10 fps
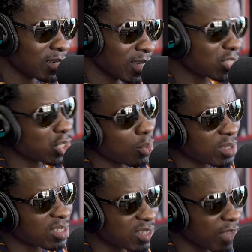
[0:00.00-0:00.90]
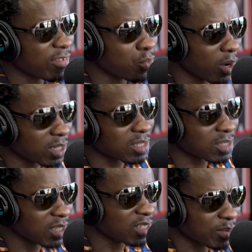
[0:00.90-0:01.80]
They told me Stevie Wonder
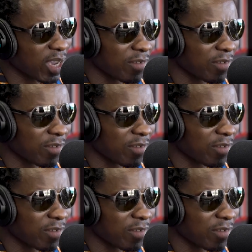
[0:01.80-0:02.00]
sees me